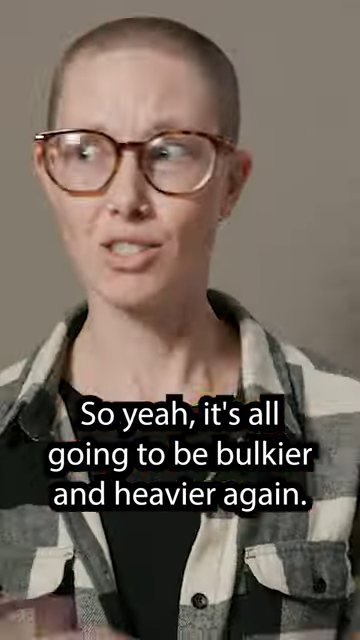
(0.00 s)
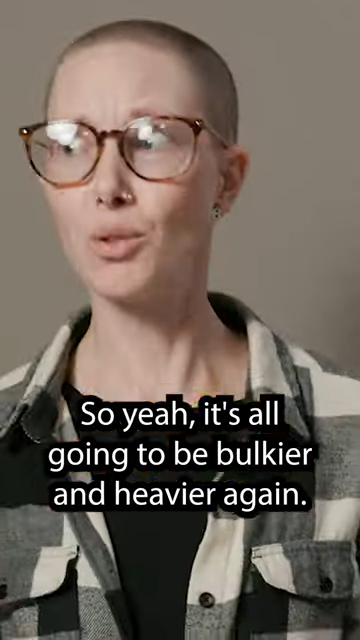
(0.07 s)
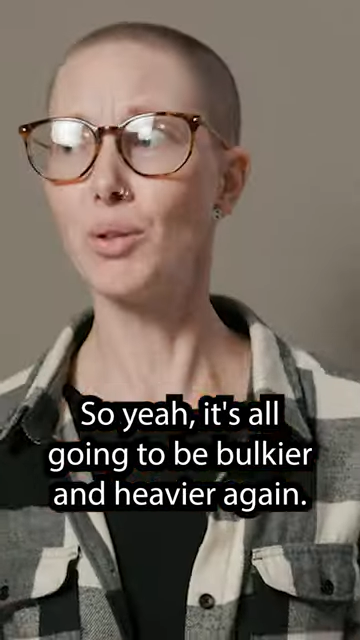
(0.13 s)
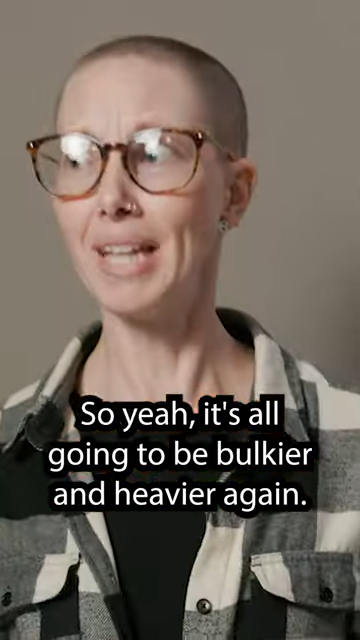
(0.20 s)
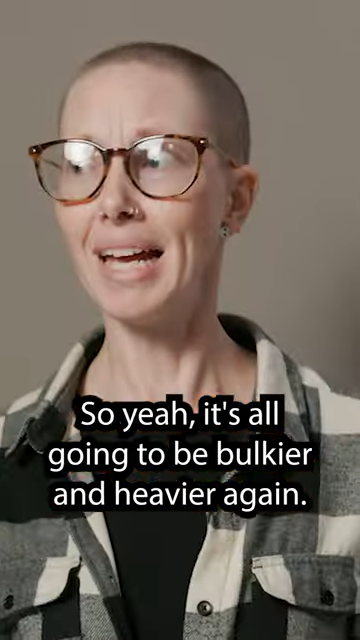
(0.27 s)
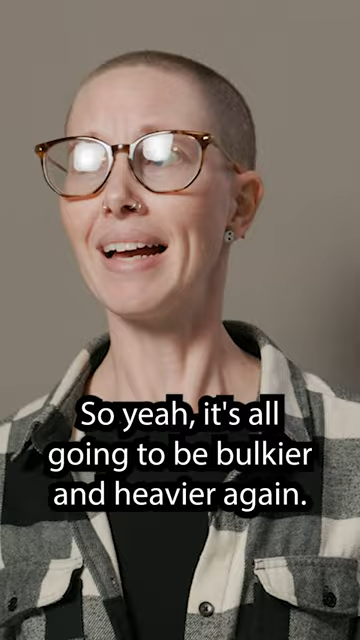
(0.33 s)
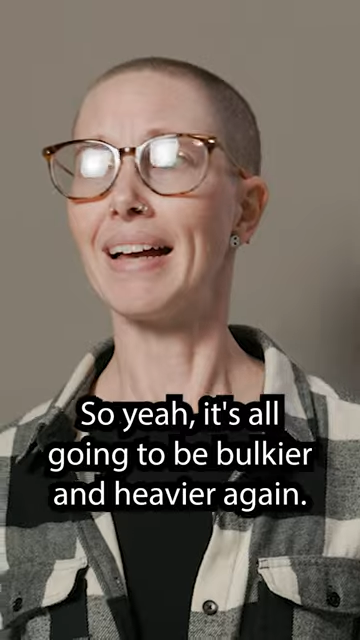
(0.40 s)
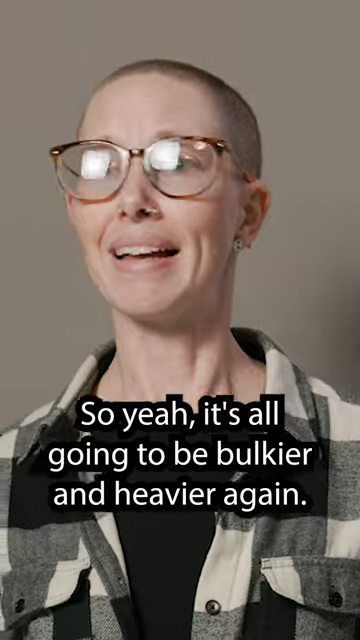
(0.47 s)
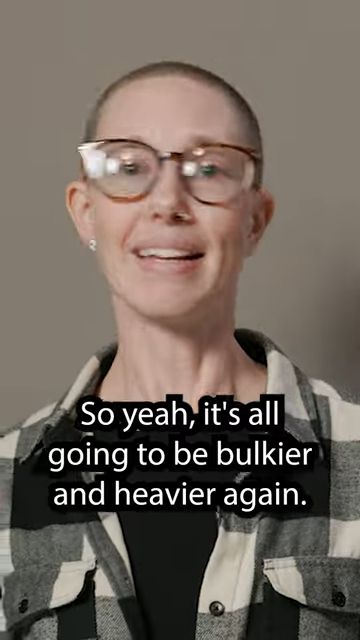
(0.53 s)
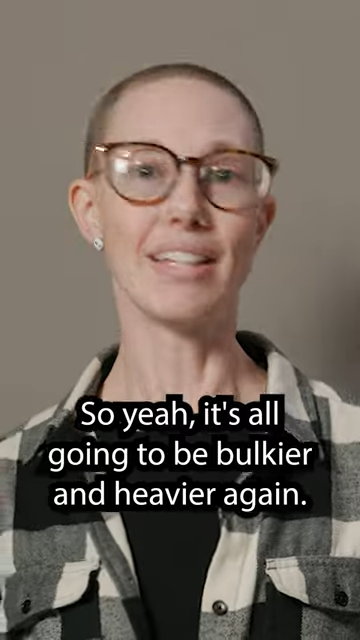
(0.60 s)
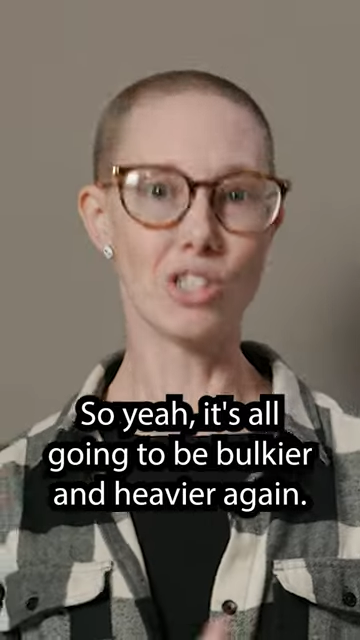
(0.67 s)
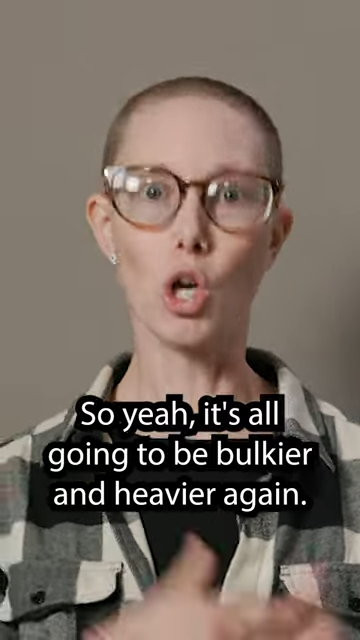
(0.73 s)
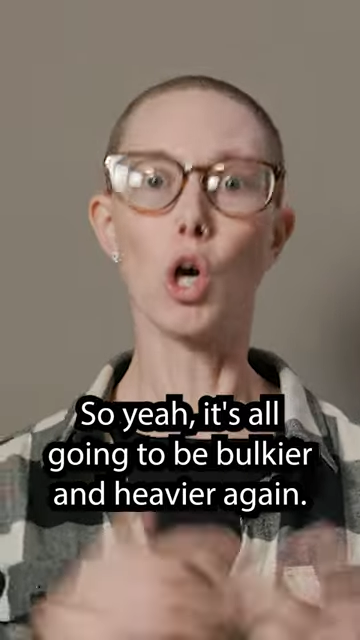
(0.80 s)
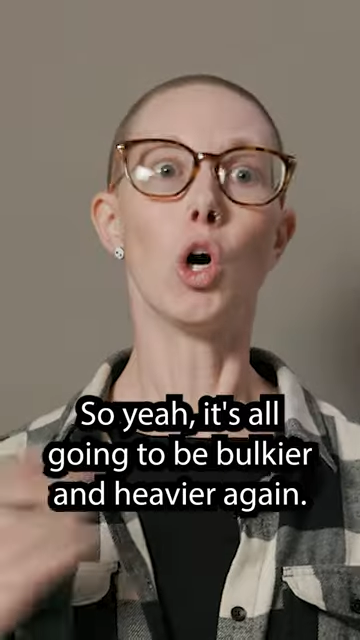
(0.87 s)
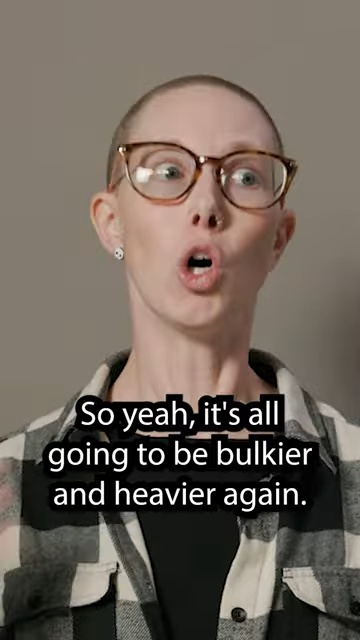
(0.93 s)
So yeah,
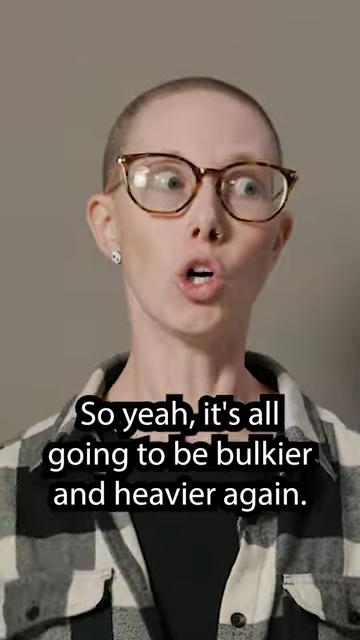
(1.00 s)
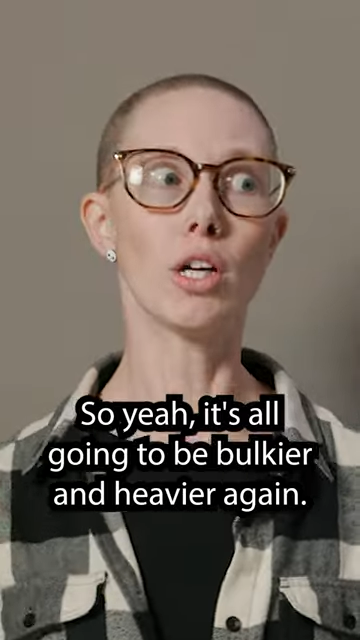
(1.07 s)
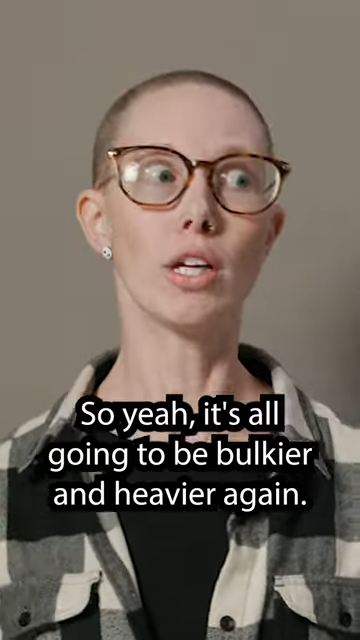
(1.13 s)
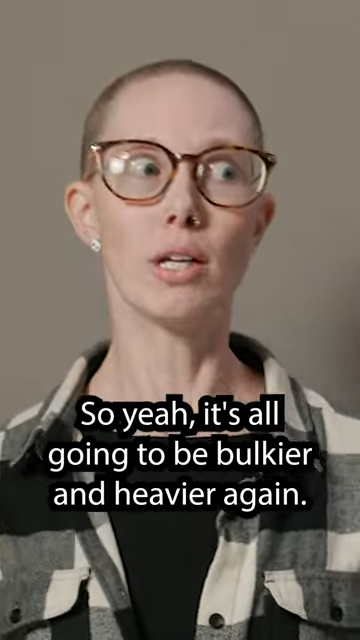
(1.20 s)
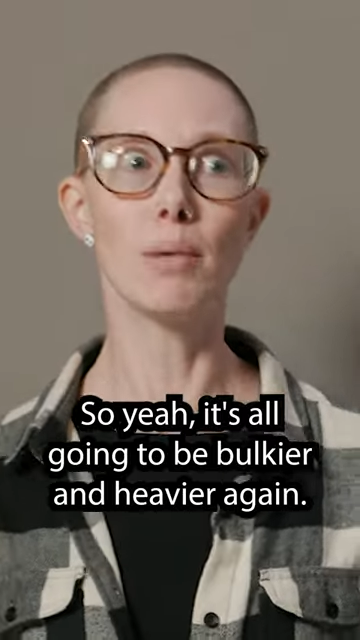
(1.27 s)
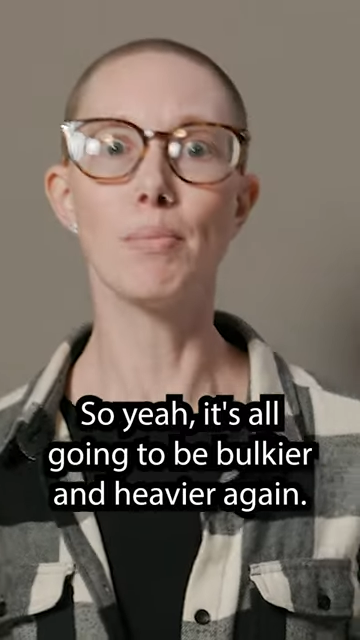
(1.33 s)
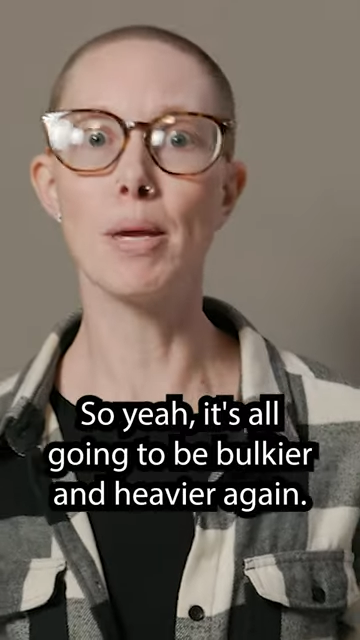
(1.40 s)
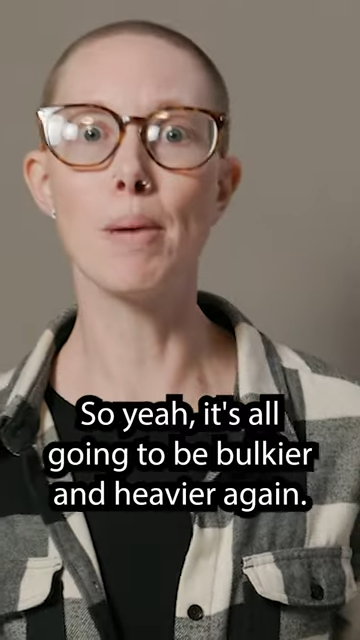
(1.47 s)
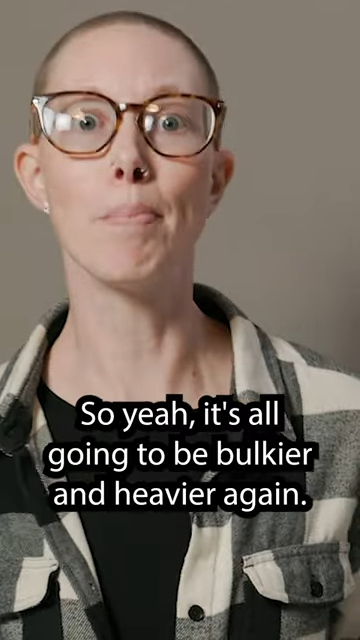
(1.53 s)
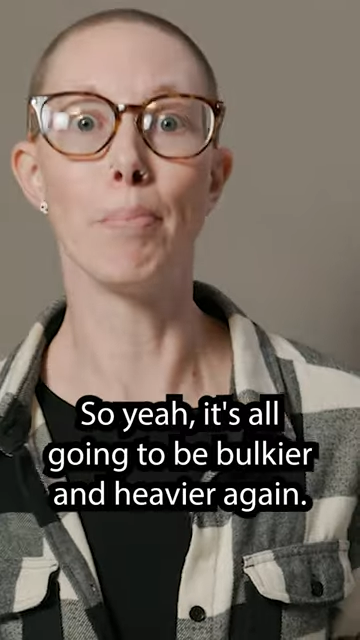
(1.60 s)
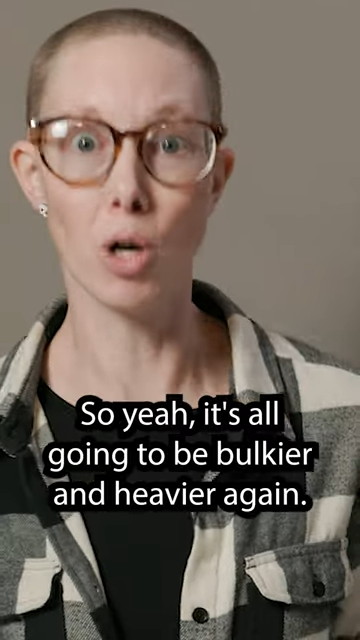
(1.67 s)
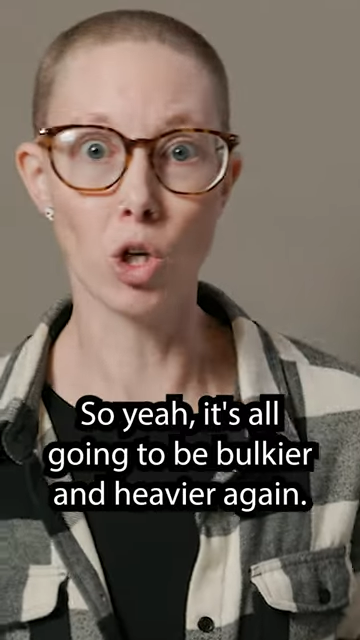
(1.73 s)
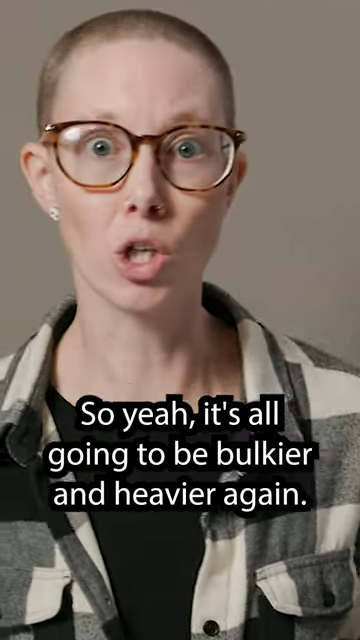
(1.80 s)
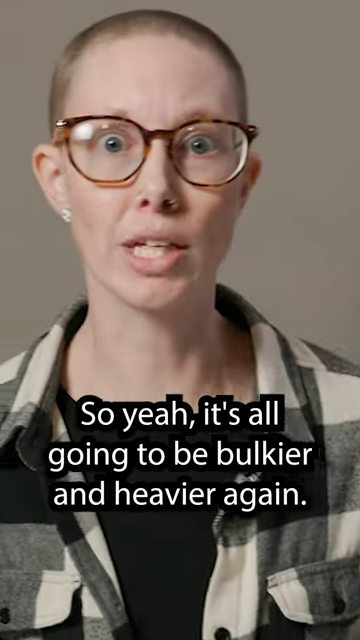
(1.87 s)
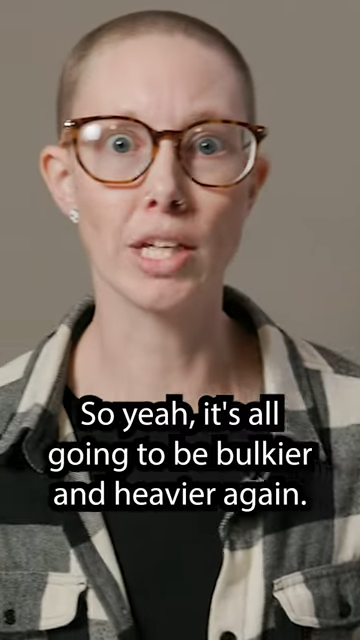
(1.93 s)
it's all gonna be
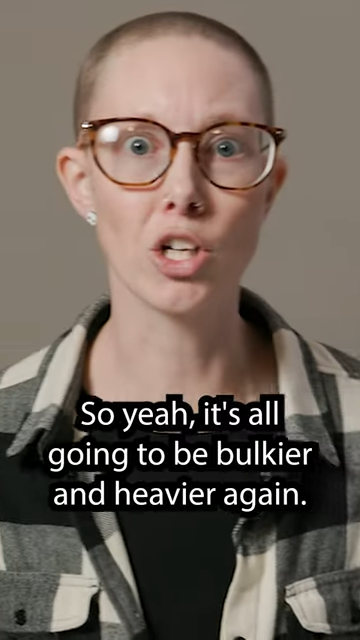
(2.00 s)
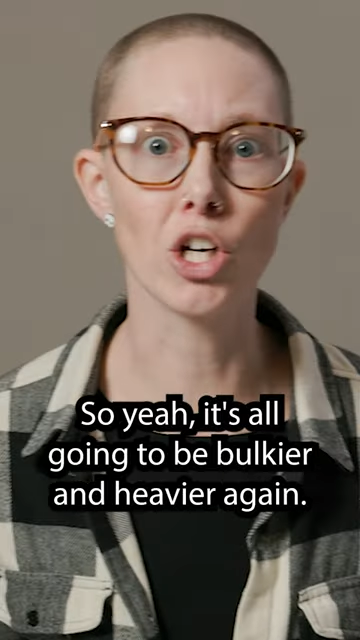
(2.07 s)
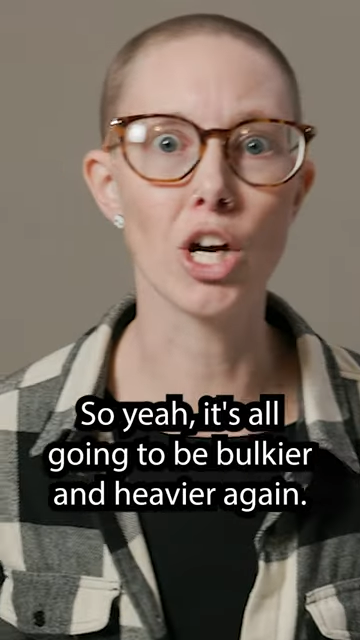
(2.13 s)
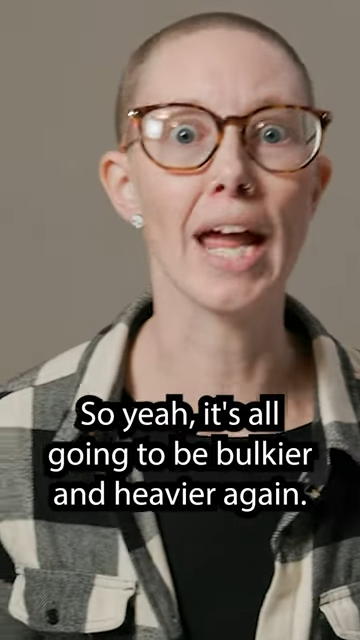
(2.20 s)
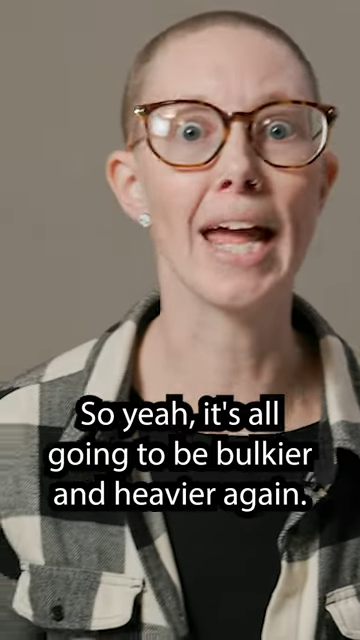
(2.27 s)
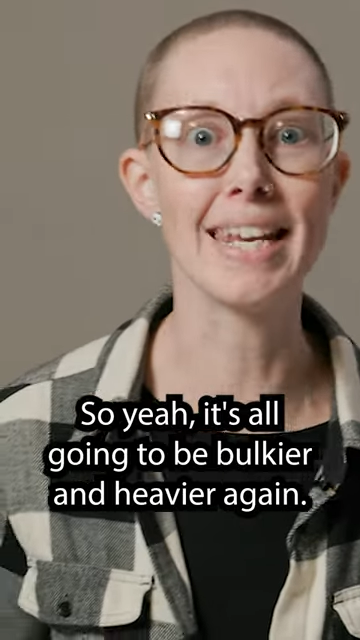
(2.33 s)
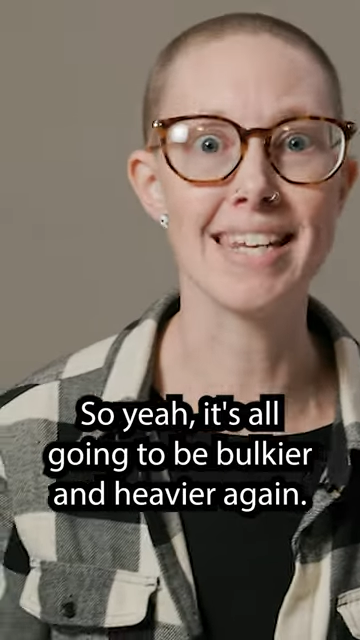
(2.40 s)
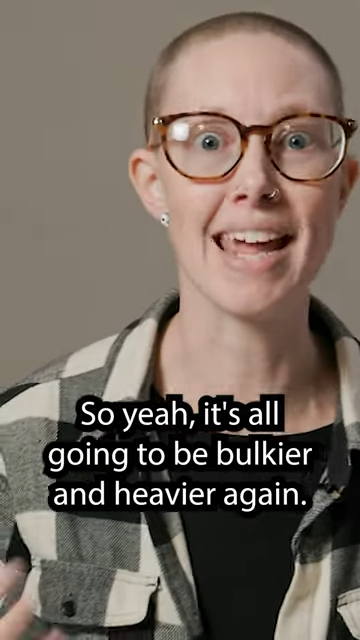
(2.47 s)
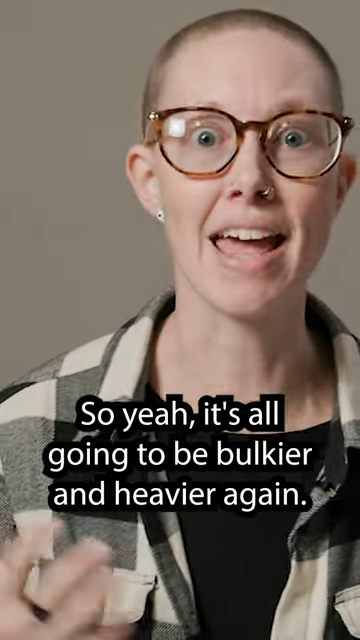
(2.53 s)
bulkier and